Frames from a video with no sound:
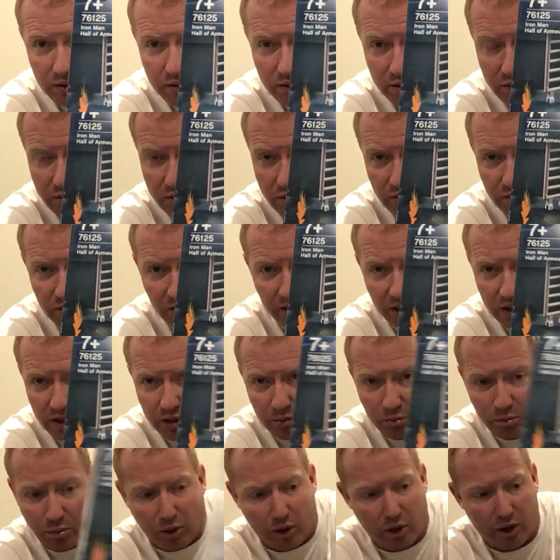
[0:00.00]
just because I
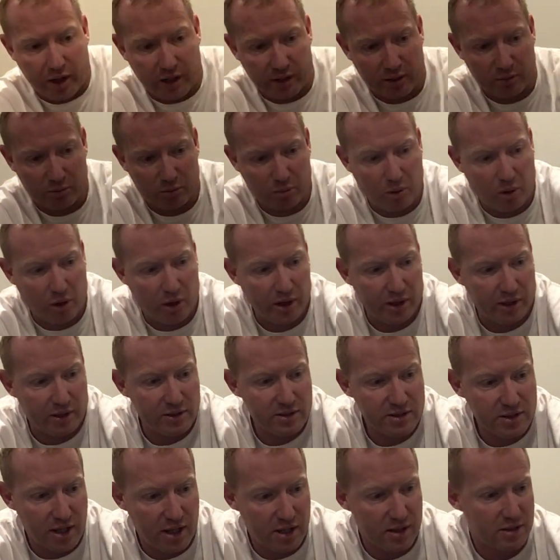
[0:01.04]
keep buying
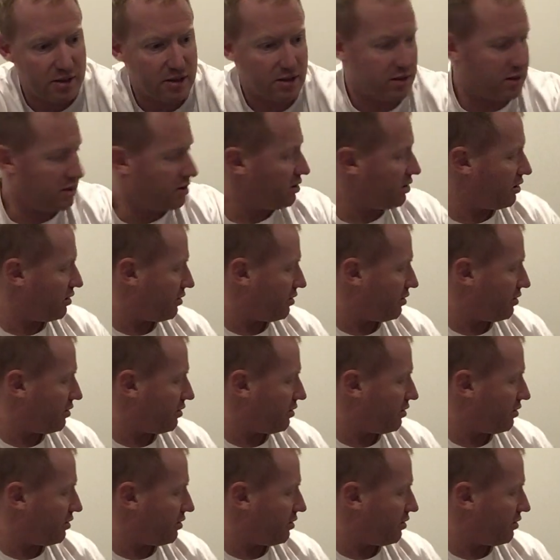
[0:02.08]
sets.